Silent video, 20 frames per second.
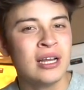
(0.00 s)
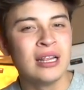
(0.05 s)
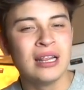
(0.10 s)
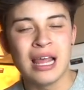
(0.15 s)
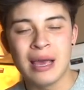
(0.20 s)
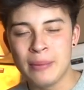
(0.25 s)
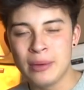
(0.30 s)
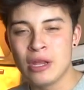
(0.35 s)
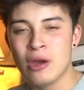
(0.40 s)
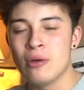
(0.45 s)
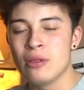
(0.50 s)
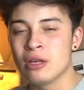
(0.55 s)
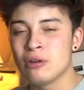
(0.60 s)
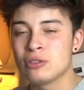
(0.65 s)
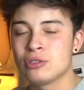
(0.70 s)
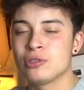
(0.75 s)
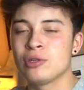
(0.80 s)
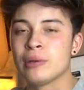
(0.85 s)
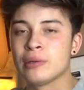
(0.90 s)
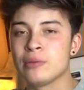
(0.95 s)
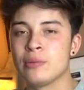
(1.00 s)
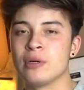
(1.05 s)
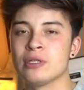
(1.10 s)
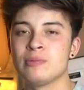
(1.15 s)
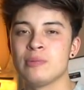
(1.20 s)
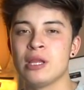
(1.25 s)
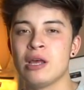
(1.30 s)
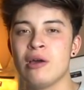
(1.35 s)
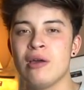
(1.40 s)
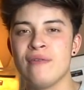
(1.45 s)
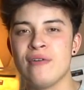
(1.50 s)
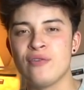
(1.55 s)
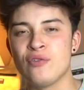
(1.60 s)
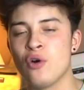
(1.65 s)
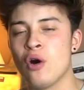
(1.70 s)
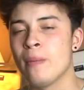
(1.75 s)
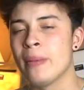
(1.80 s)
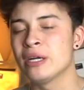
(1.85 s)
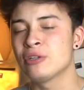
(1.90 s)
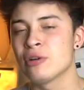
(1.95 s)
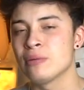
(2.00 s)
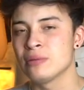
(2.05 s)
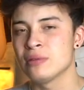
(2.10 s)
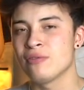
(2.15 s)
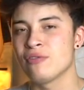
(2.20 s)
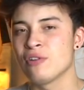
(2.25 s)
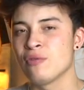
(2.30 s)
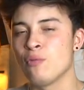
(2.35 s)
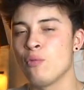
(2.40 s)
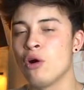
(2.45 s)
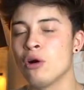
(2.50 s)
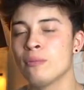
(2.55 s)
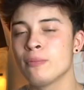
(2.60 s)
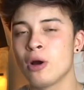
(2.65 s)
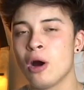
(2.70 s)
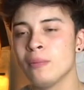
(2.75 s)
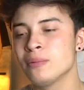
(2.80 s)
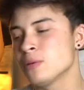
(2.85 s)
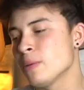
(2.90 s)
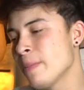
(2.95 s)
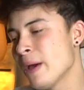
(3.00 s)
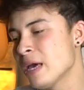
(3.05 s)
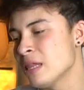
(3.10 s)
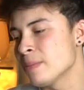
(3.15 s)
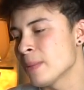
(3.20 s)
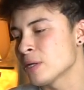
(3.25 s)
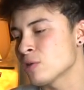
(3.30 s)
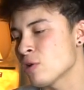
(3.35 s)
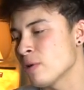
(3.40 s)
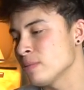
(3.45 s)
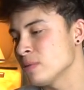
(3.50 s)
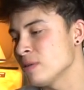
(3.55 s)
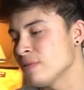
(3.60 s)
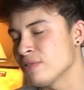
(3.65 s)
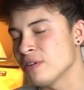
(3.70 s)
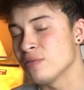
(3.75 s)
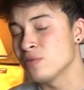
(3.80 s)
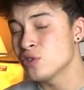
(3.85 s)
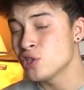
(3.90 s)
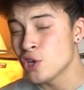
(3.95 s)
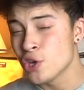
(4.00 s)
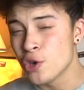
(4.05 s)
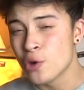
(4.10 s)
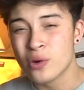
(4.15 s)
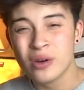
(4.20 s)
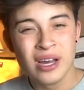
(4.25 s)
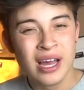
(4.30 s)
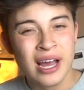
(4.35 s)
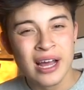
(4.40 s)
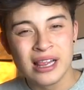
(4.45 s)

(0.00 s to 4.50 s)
Let me know in the description box below if you thought my trip to the thrift one cops were better than my trip to the thrift two.